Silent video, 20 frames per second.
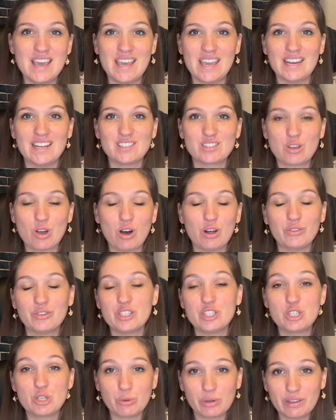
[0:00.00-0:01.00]
It is called
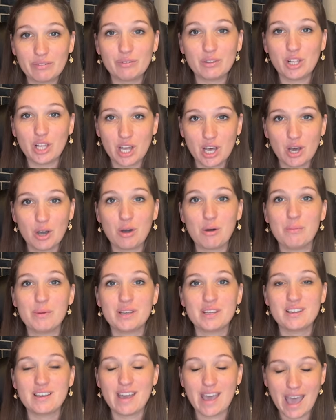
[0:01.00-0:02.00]
the Joyful Home
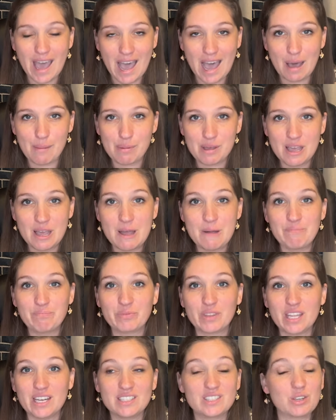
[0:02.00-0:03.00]
app,
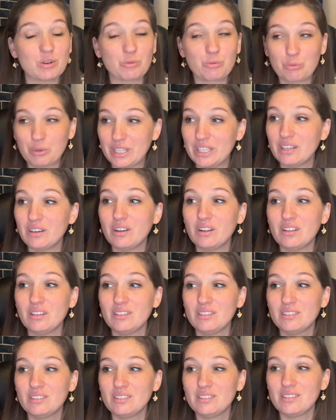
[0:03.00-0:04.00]
and it's a
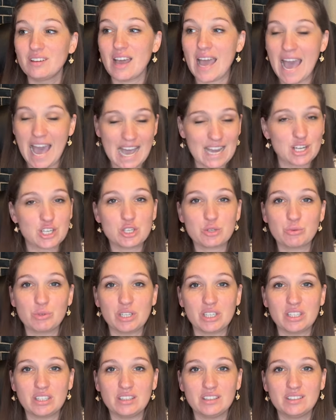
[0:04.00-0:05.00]
real,
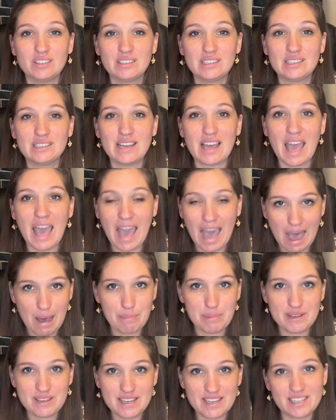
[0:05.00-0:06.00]
actual
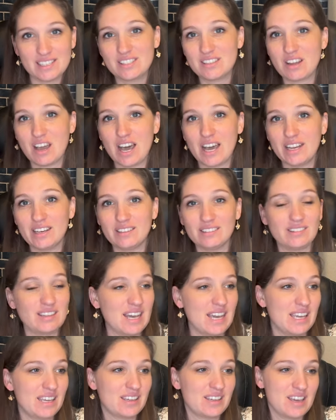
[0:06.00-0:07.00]
app. It is not
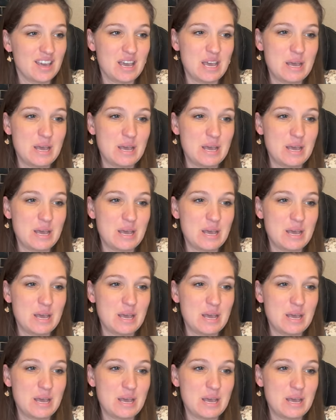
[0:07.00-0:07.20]
like